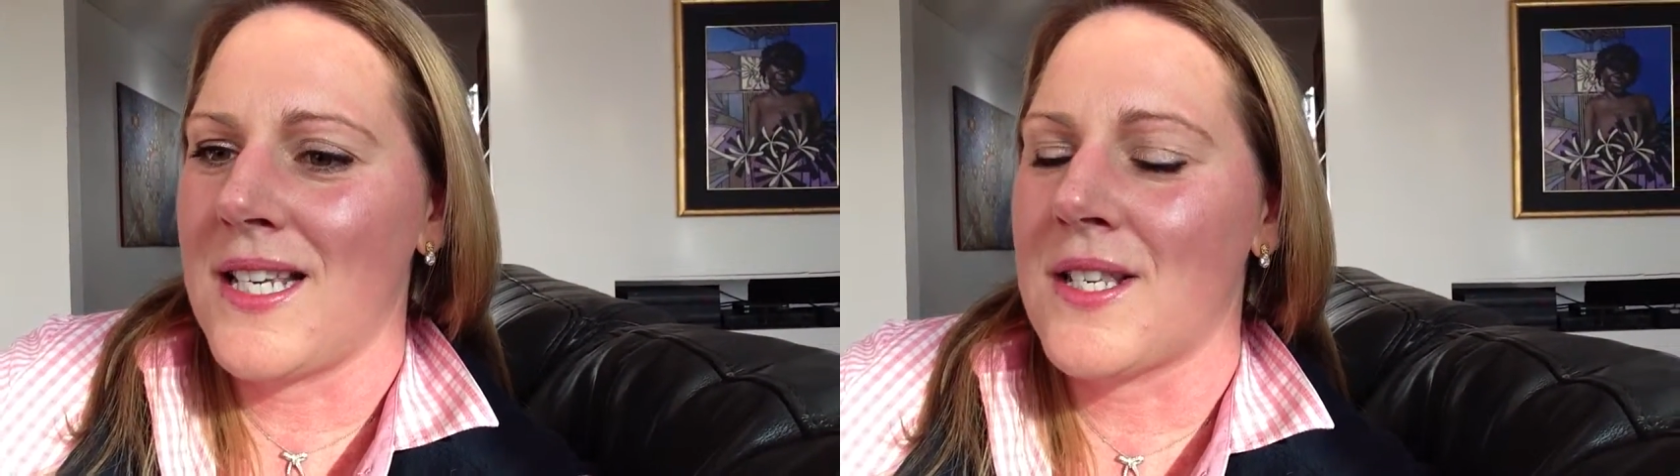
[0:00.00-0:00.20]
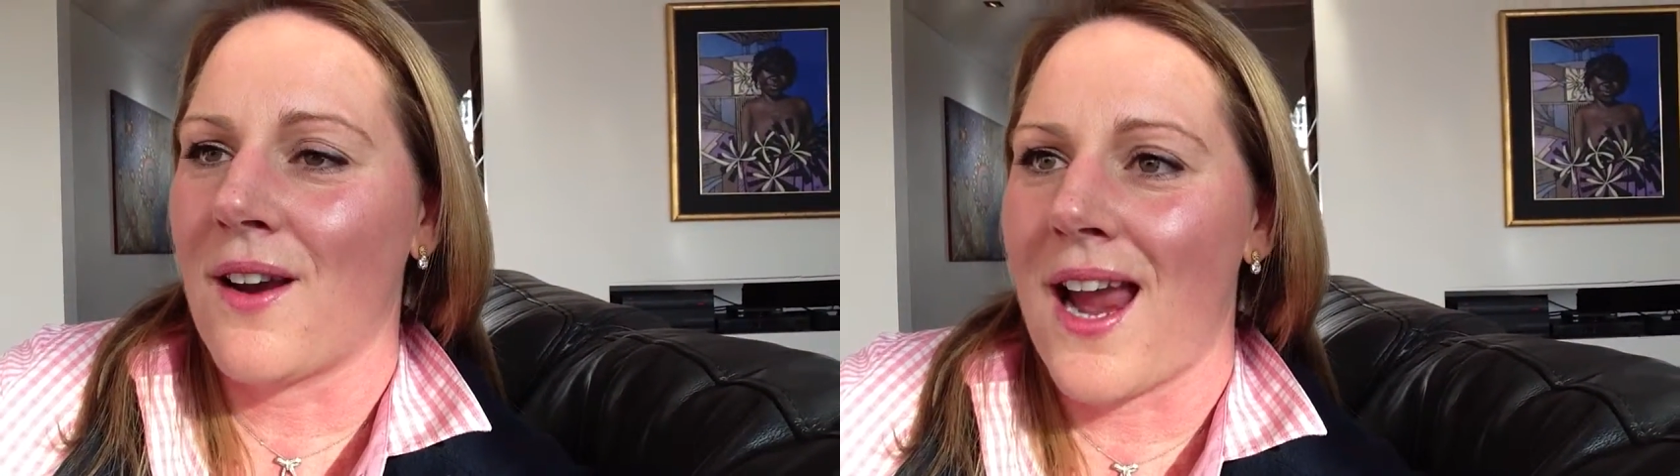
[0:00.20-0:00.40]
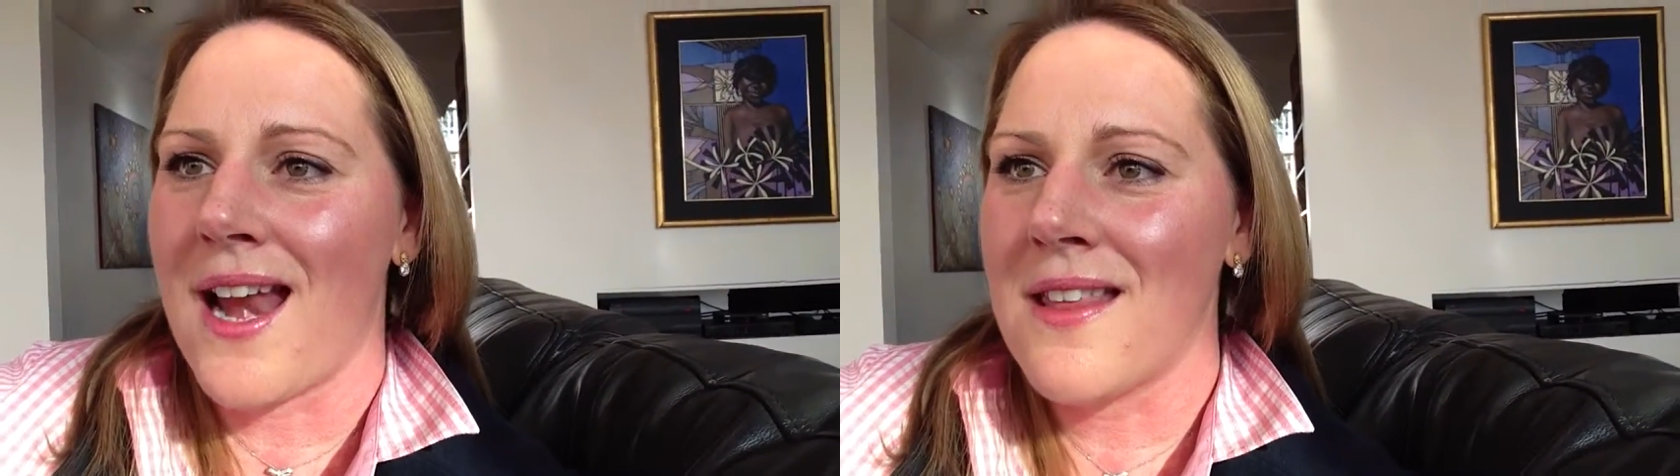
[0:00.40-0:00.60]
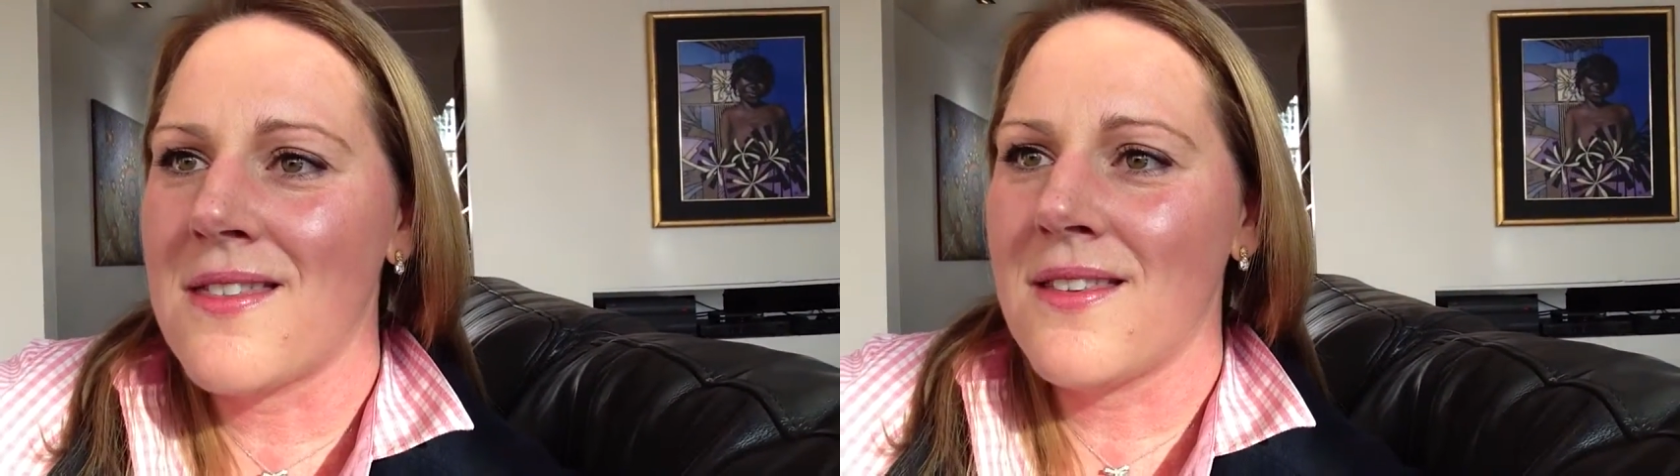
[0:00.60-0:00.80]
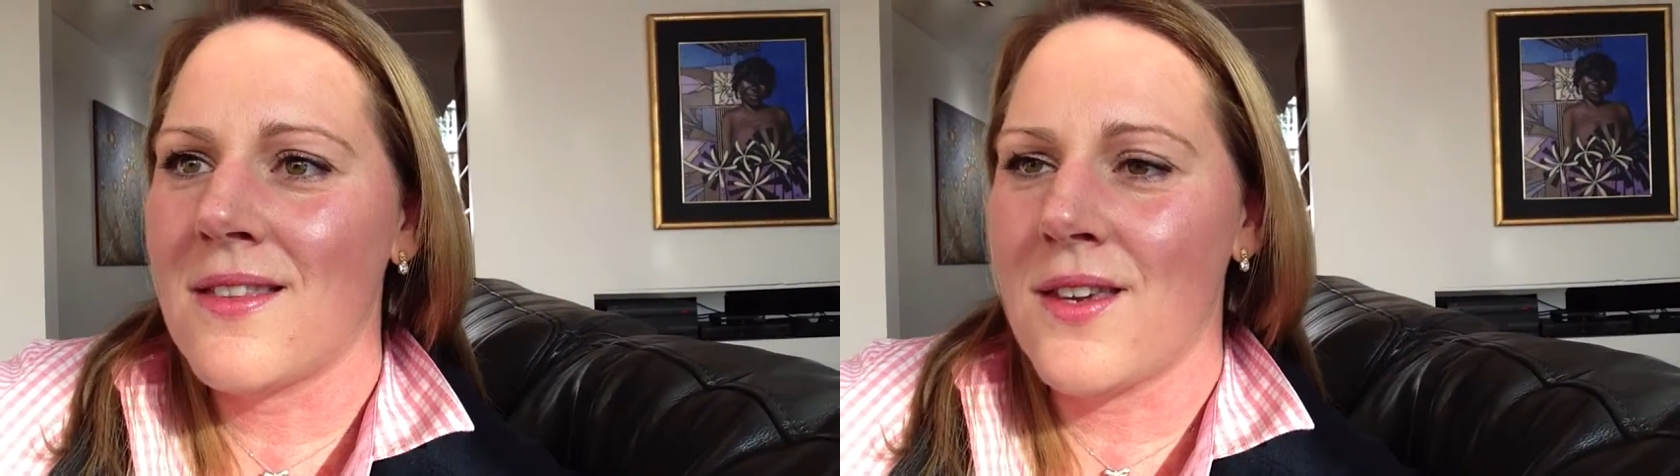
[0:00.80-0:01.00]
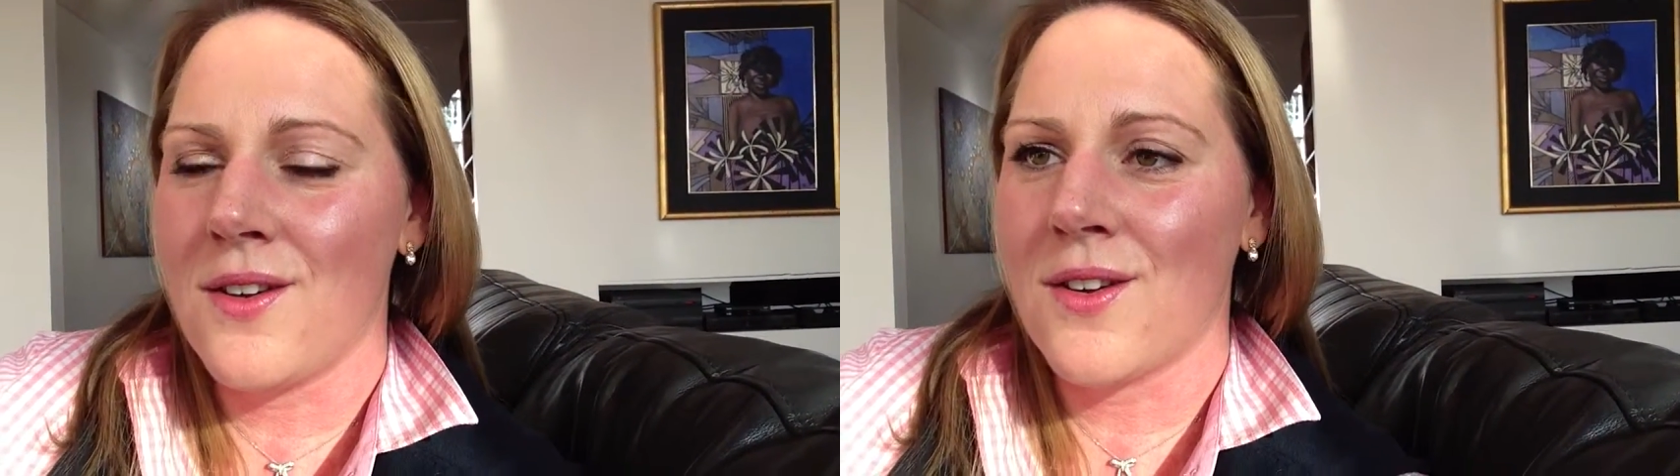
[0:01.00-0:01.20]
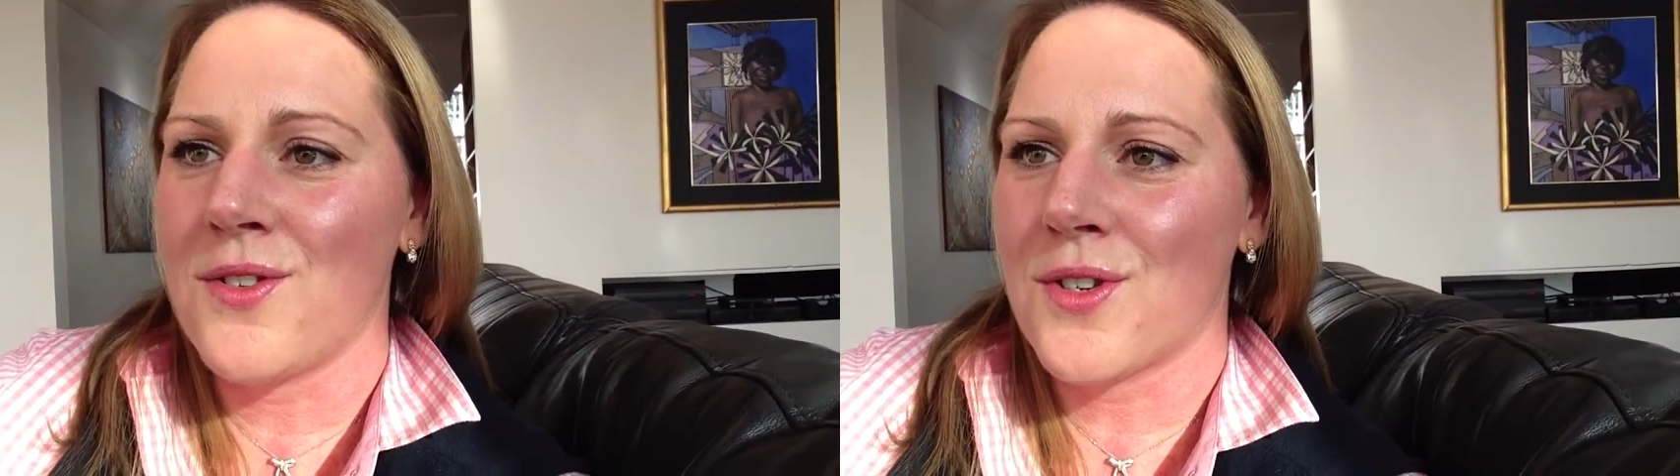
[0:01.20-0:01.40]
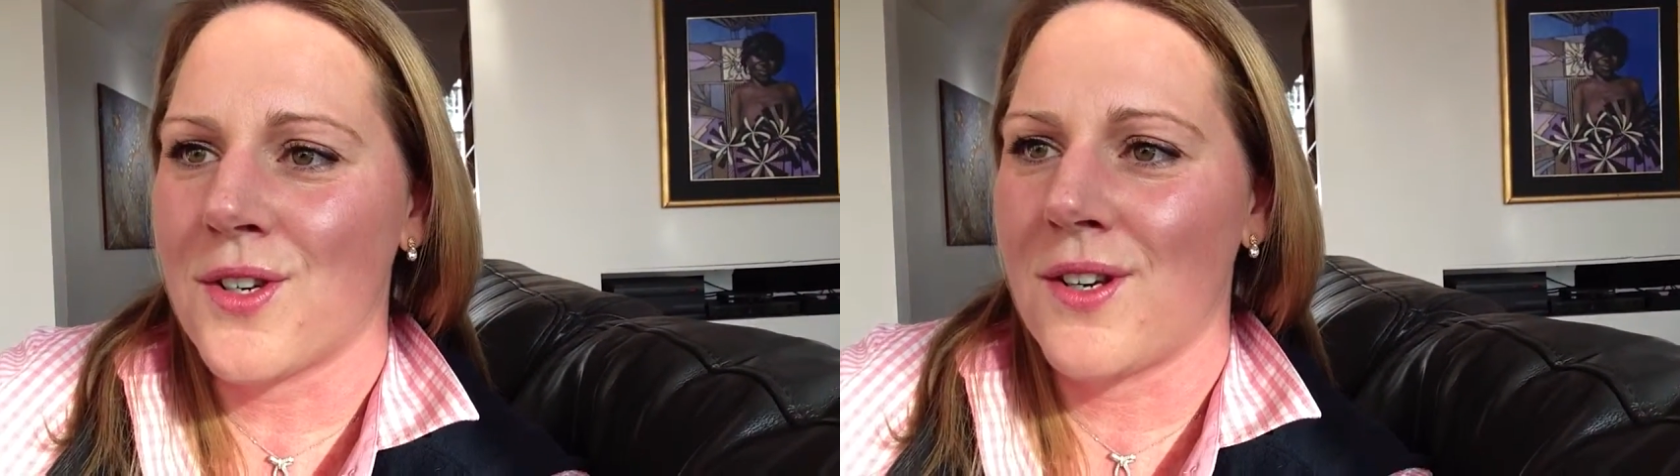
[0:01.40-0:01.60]
is there anything that you can
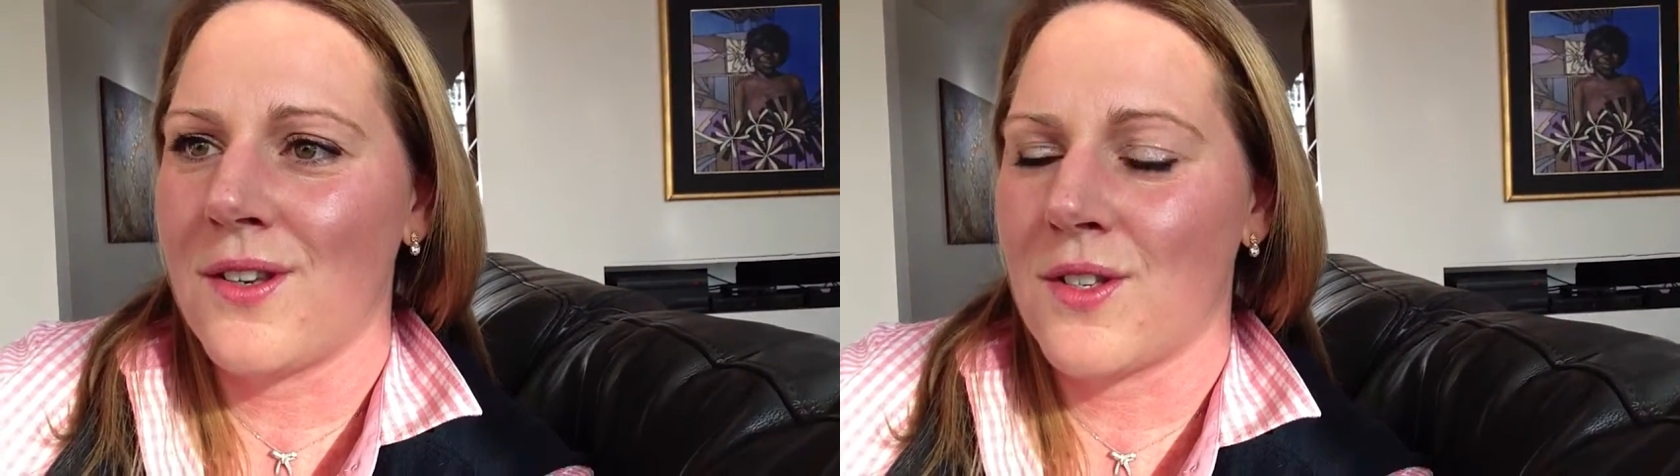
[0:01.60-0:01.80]
do